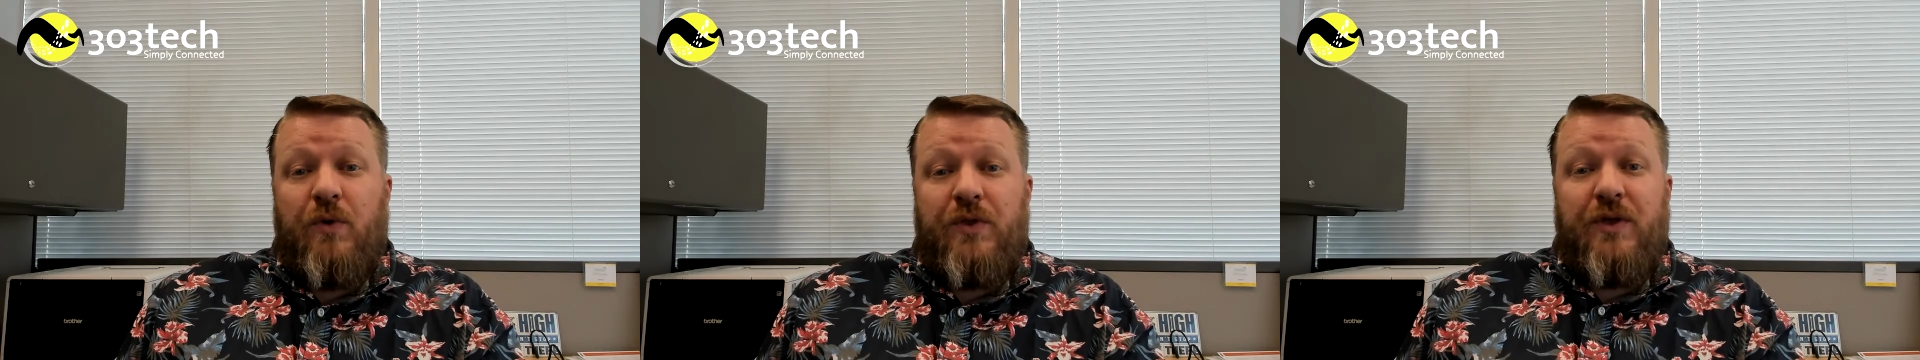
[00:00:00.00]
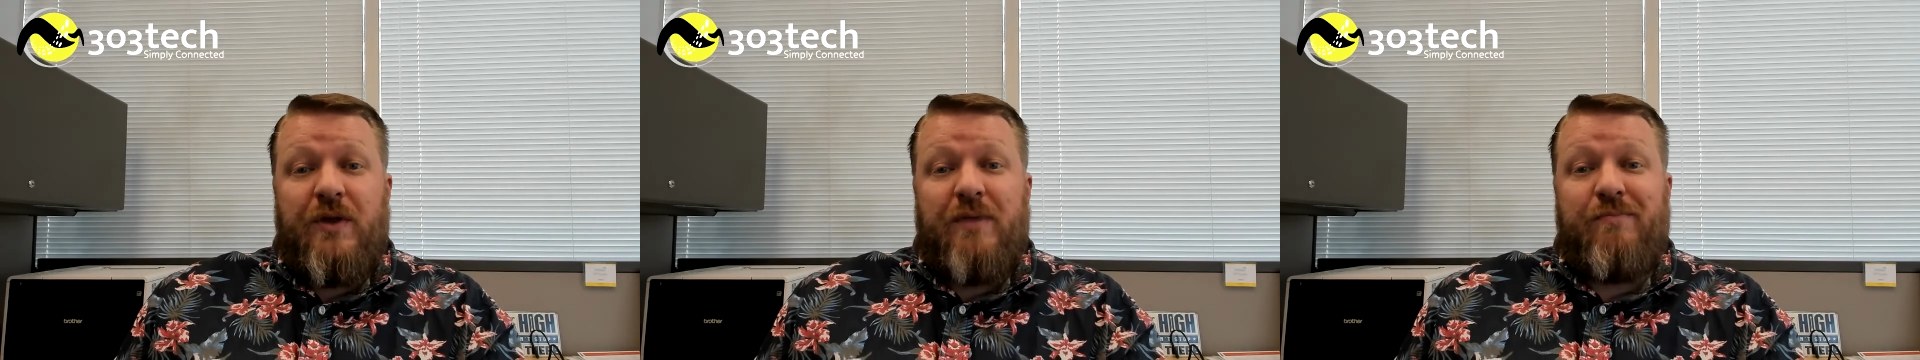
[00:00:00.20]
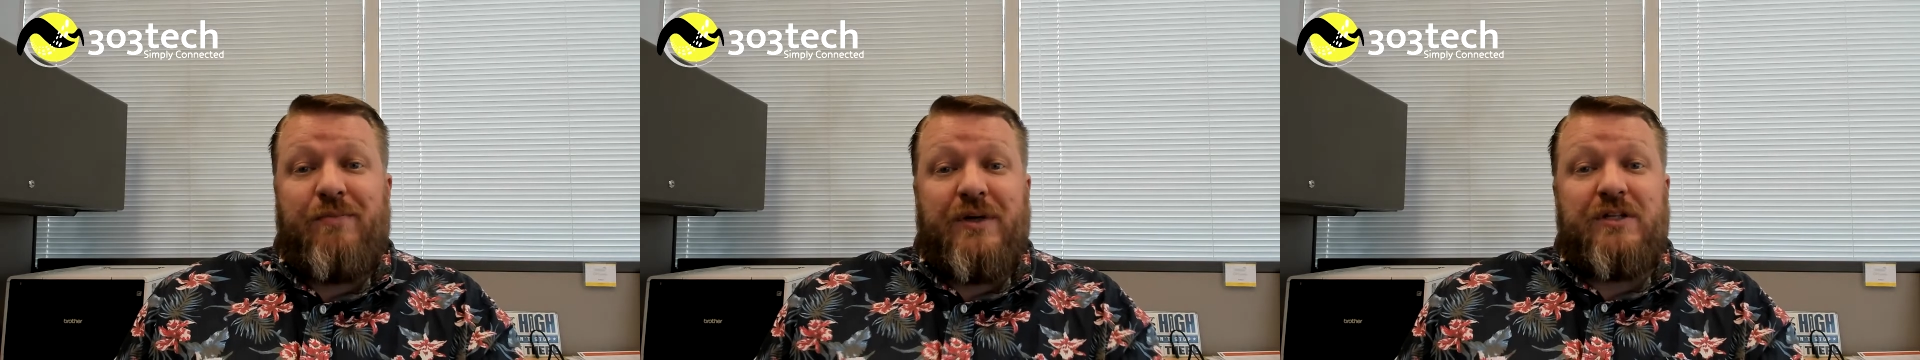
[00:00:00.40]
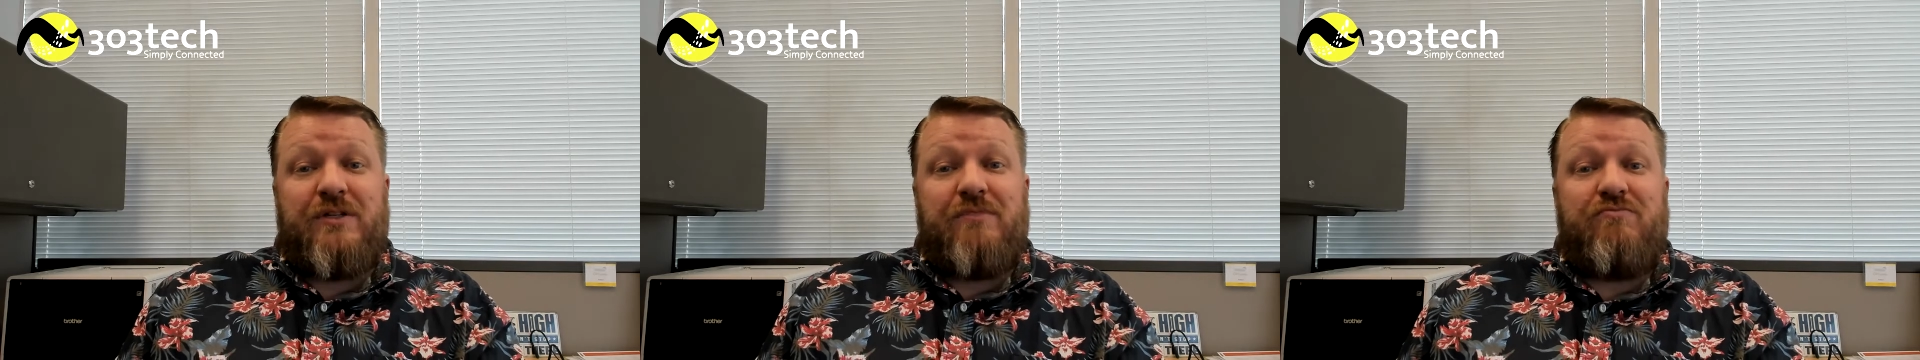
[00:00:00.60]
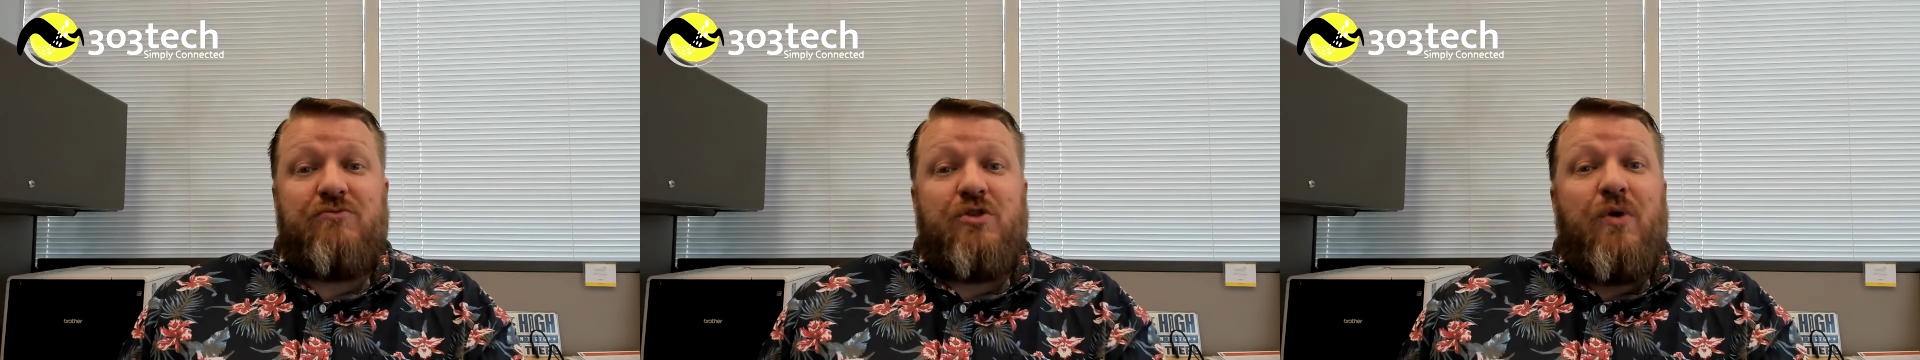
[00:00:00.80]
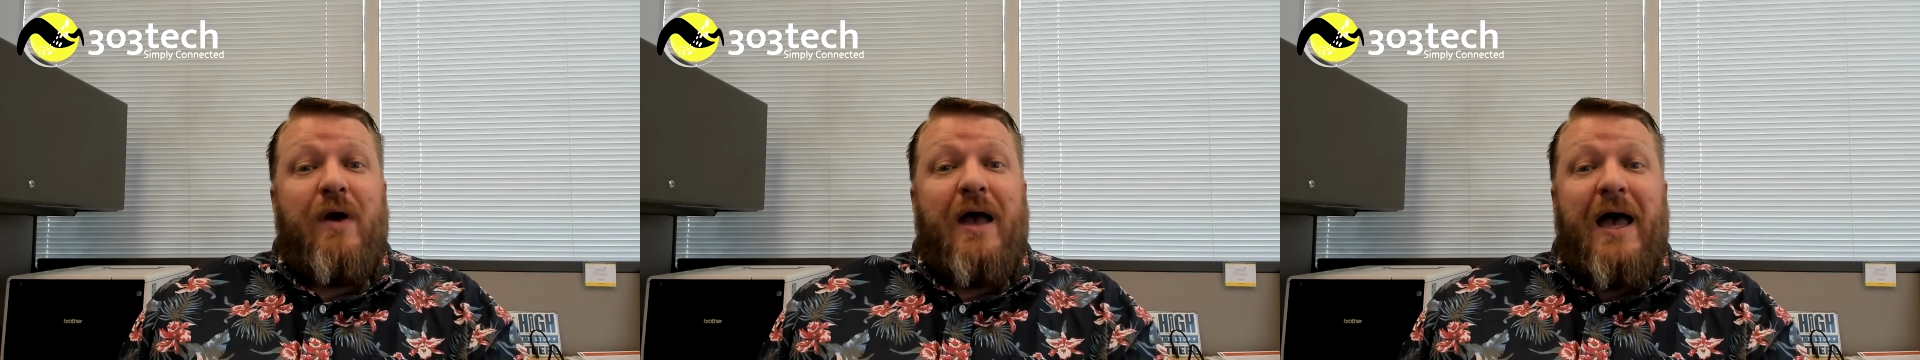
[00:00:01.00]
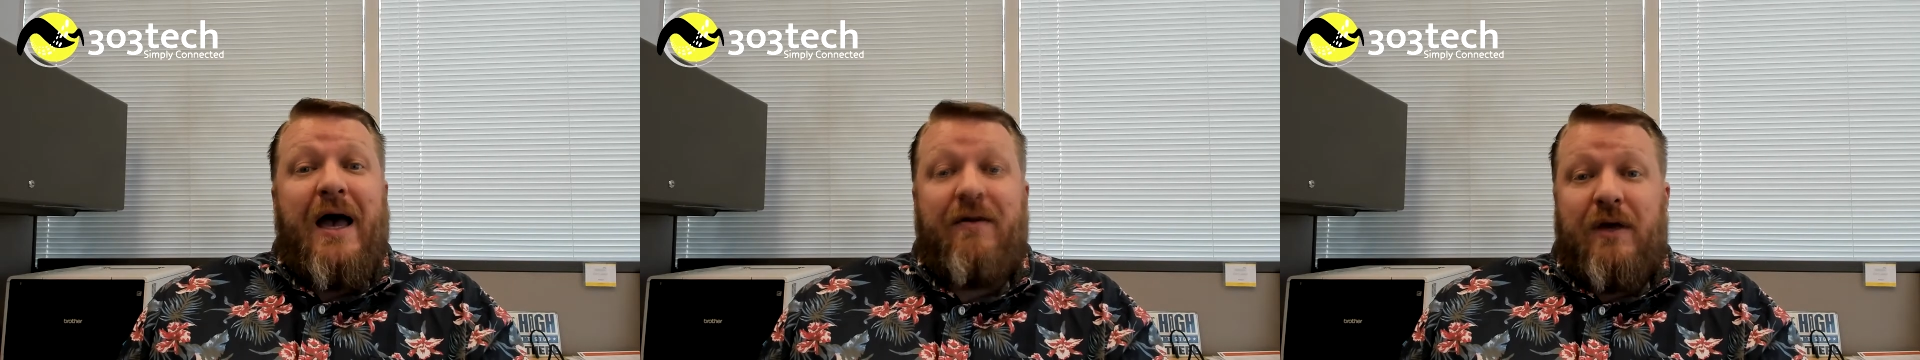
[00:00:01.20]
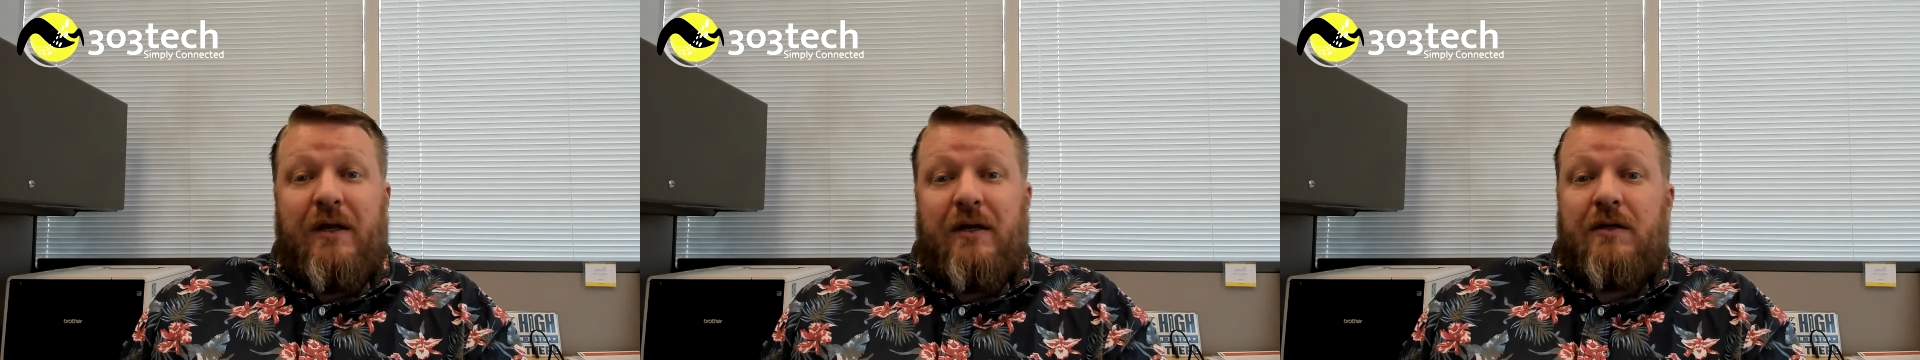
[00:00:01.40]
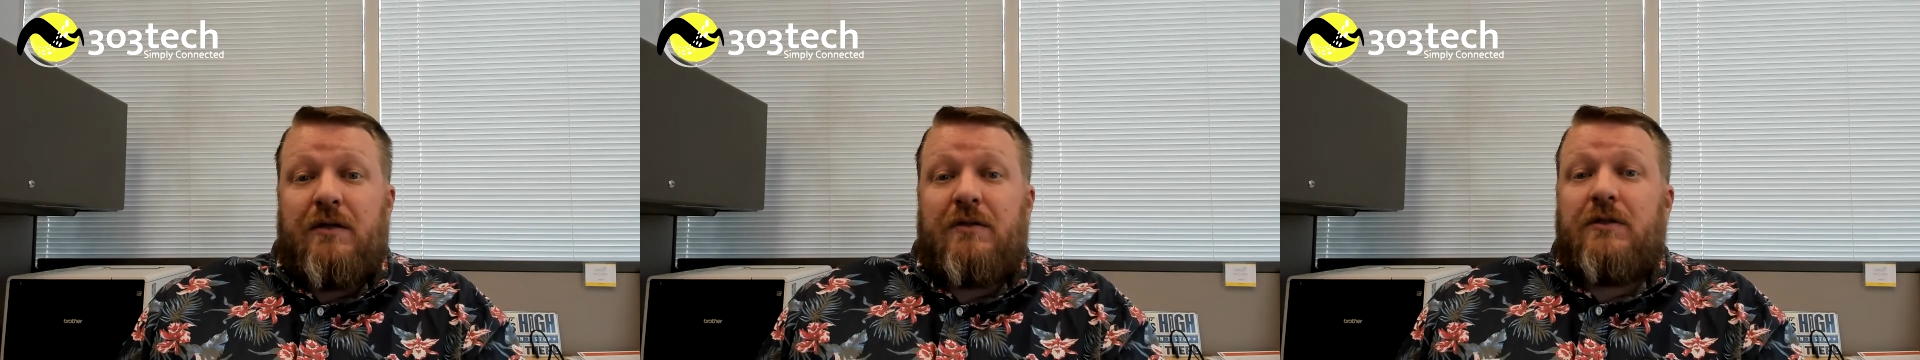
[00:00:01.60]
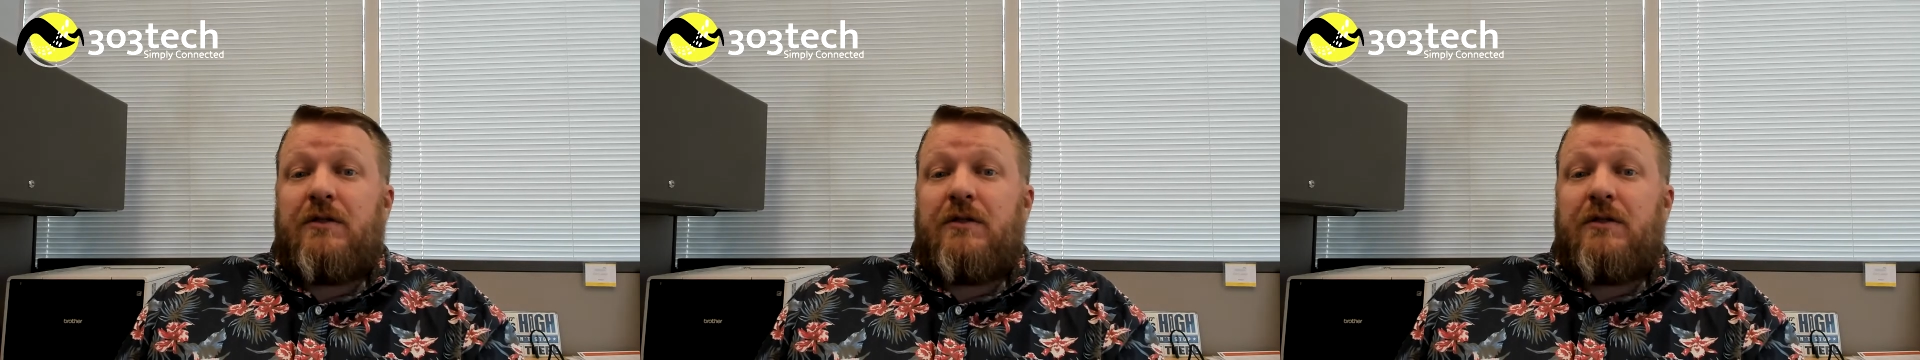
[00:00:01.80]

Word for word: with it, but you have it